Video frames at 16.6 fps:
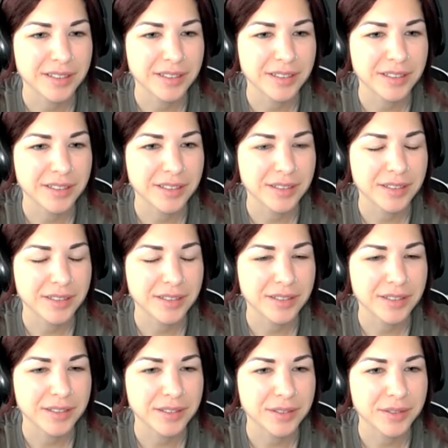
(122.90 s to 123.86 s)

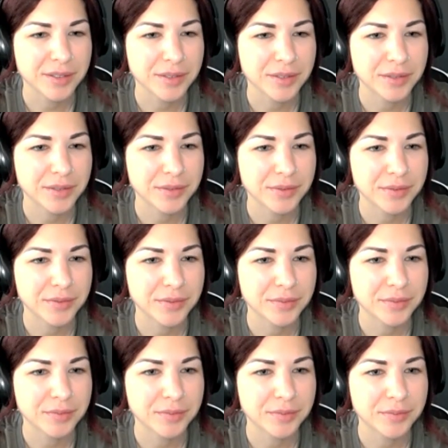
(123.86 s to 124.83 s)

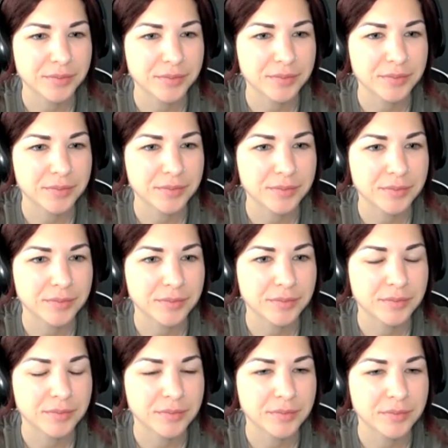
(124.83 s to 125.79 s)

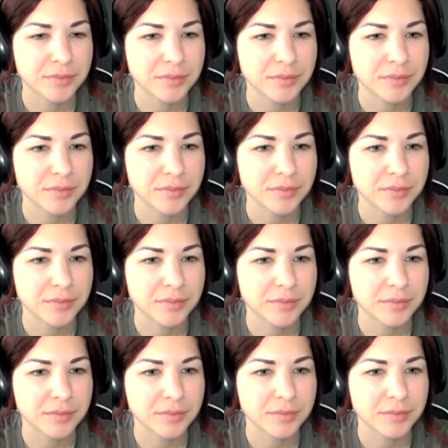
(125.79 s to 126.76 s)

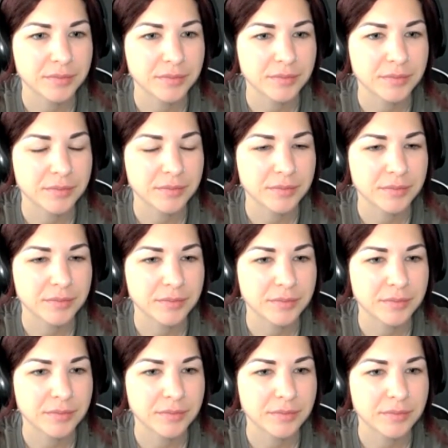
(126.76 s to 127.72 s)

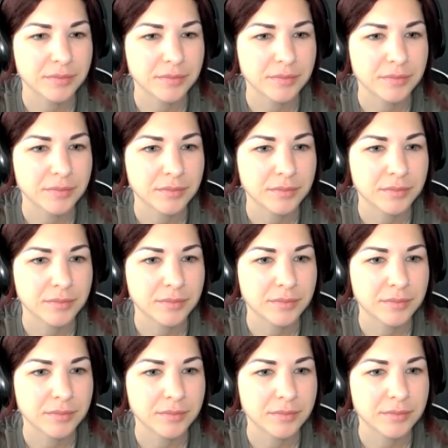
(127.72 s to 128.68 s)

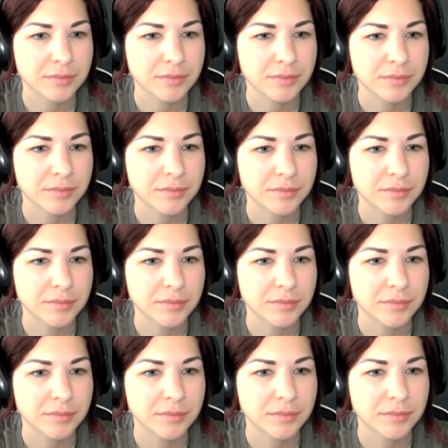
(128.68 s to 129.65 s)

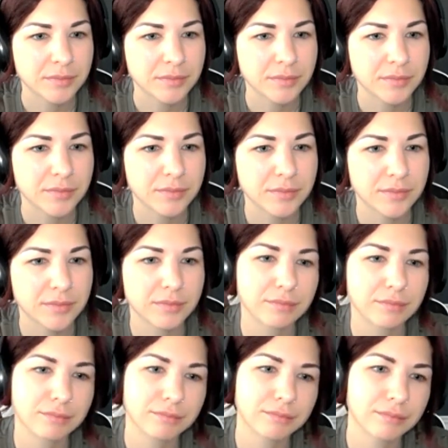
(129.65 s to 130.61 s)

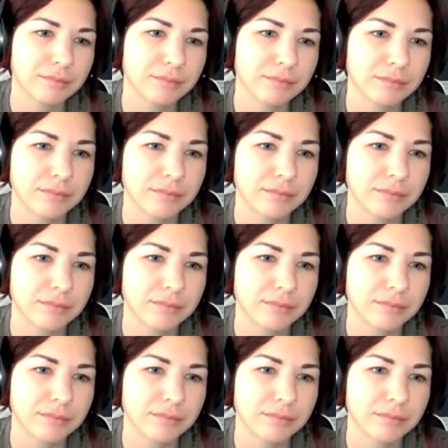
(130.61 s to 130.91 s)
[no speech]